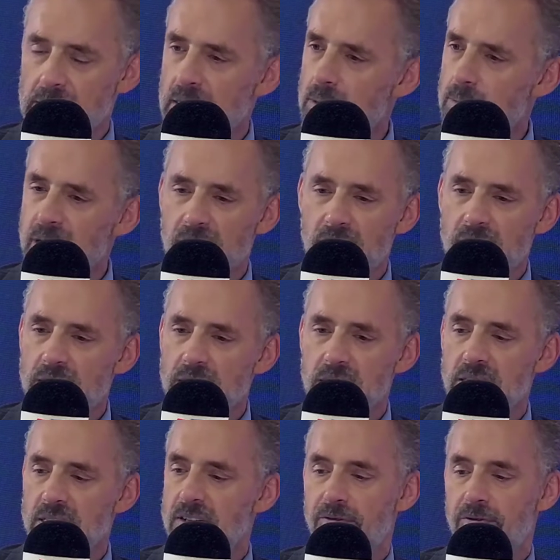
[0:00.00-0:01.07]
And I mean, it isn't
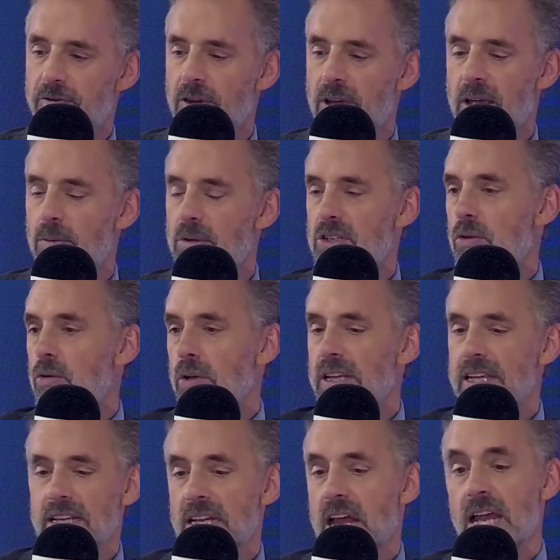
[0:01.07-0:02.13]
as if it was
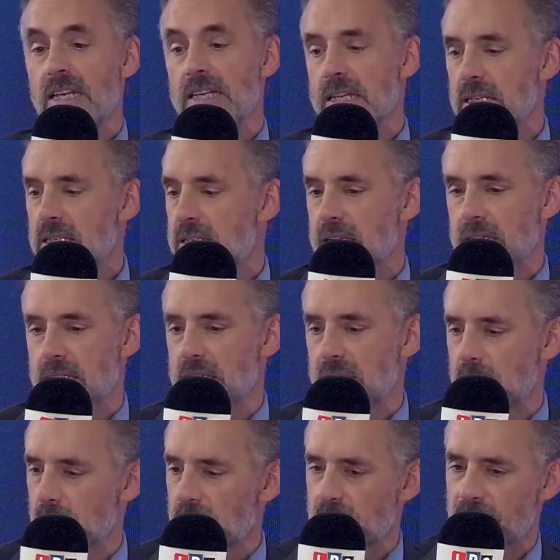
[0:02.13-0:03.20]
only in 1960
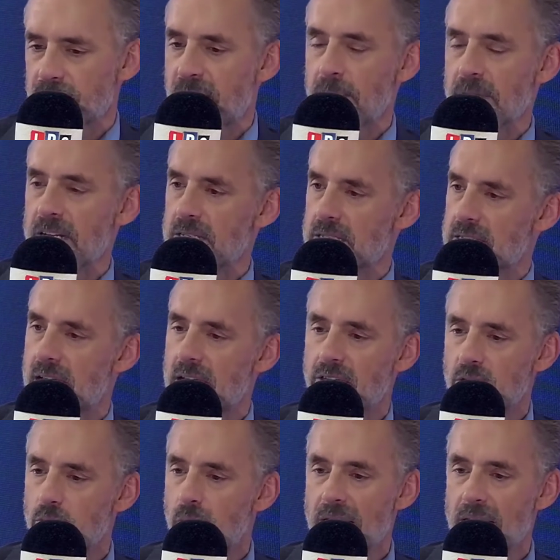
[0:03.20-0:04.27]
when the feminists had
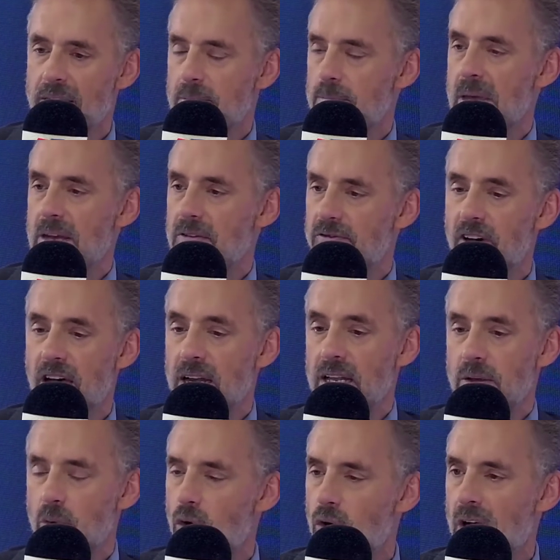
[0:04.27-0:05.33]
their way that men finally
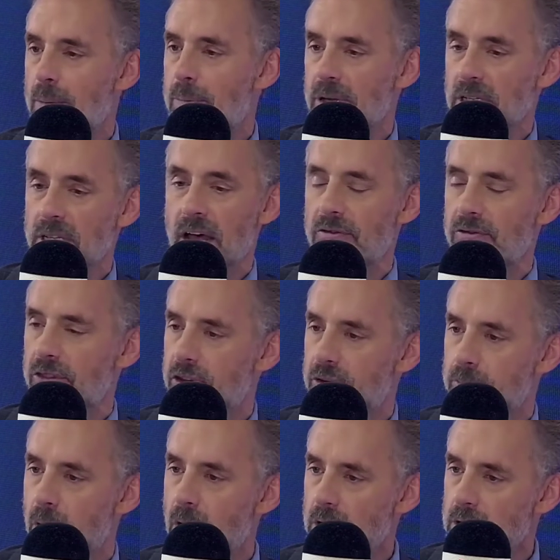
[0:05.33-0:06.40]
woke up and loved their
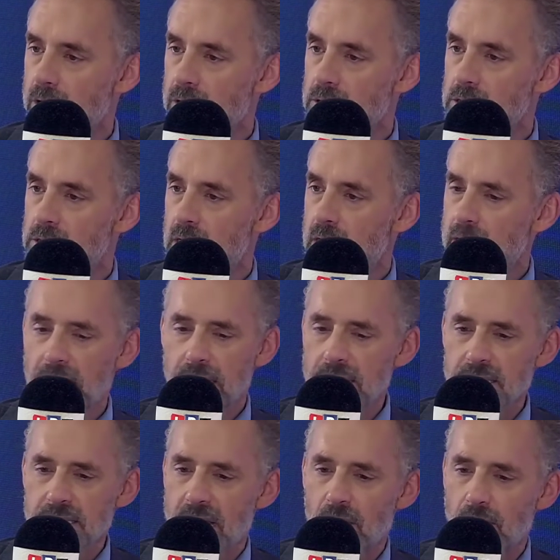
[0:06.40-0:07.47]
partners. That
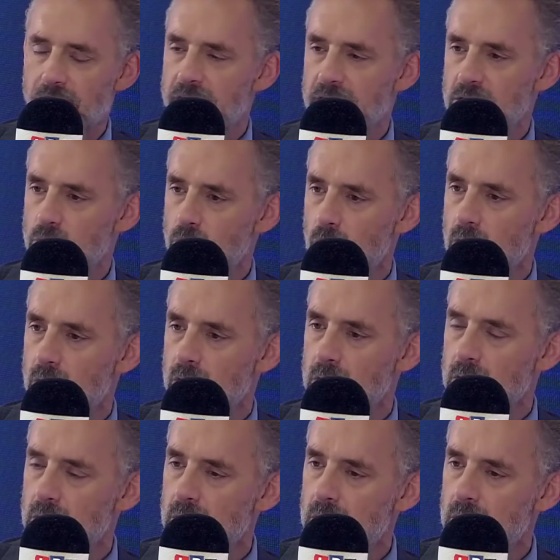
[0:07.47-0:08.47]
isn't how things worked.